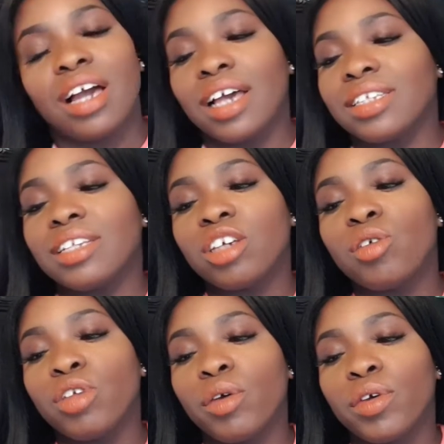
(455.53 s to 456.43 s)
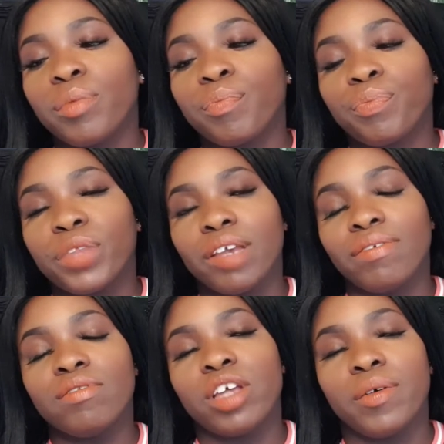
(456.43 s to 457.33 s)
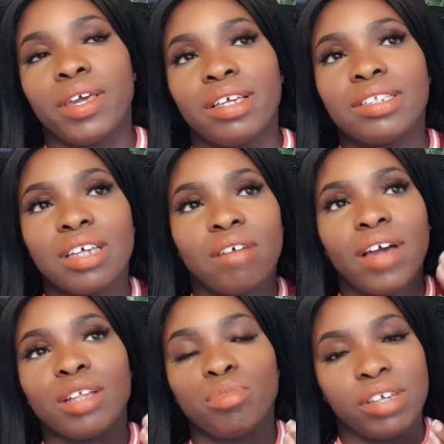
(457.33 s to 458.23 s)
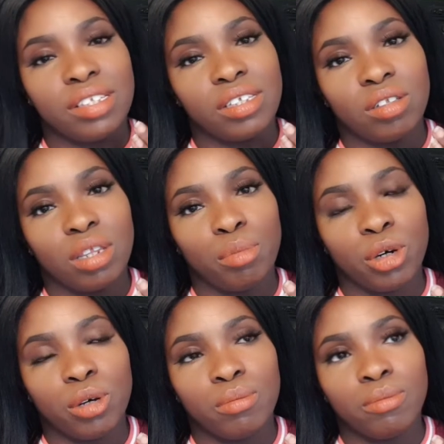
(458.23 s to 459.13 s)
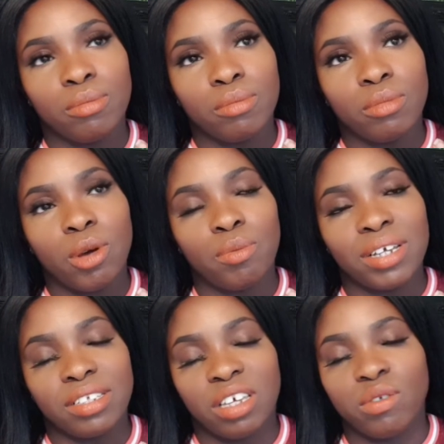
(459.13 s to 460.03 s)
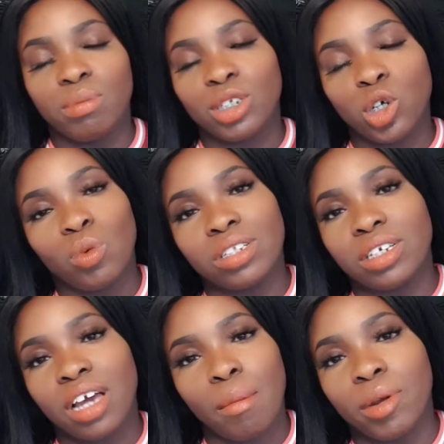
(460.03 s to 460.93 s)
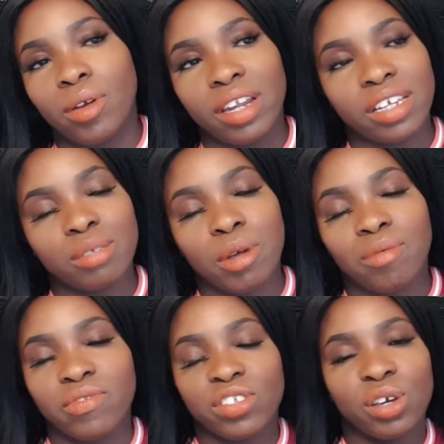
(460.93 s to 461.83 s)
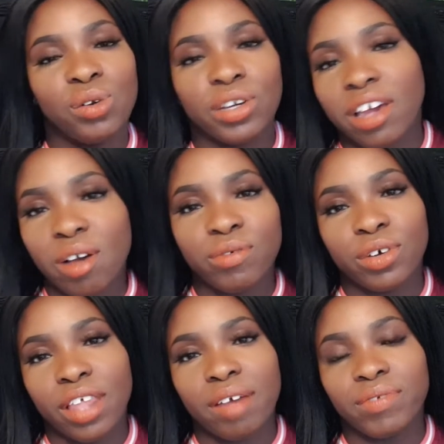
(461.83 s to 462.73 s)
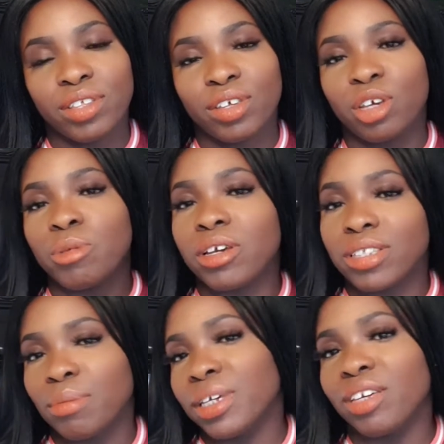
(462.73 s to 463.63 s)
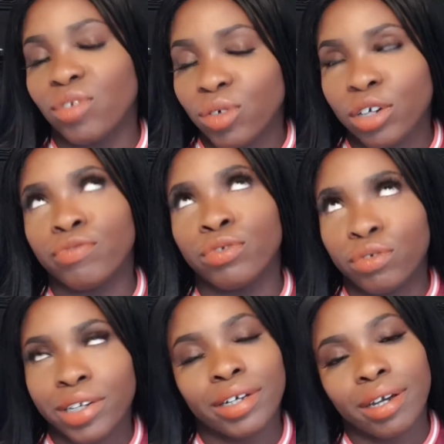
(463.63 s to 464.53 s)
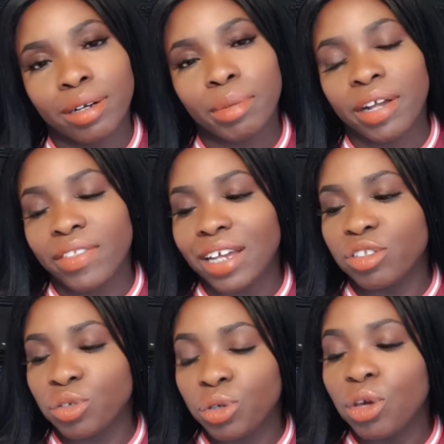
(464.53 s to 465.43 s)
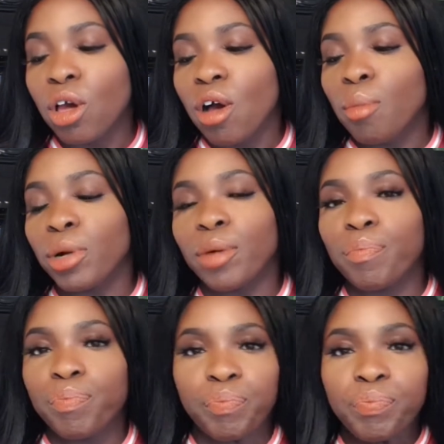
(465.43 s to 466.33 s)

guys, I don't know if you've noticed, I've had braces on the bottom of my teeth. My top ones are coming on next month, so look out for that video, because I'm going to give you a full rundown about that too. But